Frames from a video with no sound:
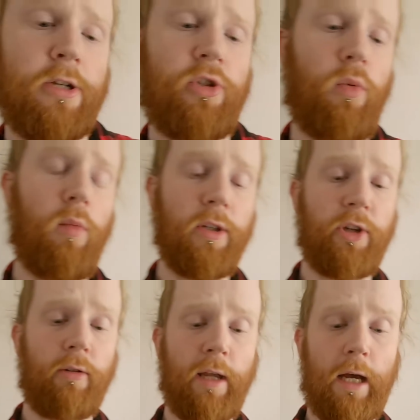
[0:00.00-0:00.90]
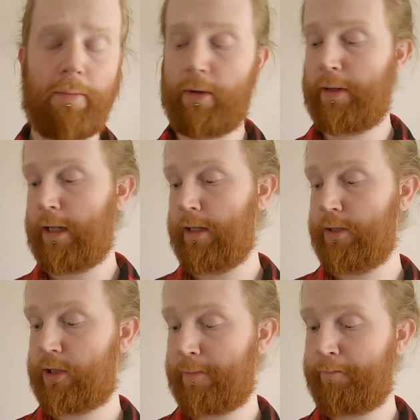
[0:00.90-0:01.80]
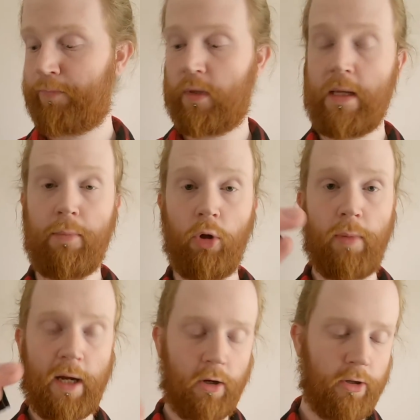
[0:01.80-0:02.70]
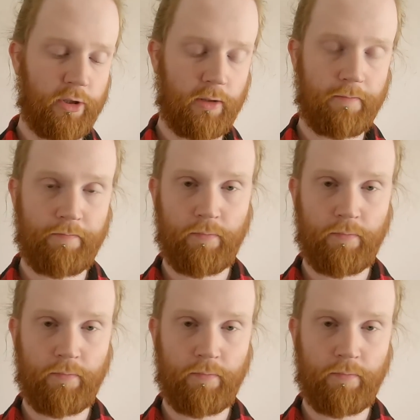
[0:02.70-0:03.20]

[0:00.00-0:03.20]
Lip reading: So what will generally happen is the blowback housing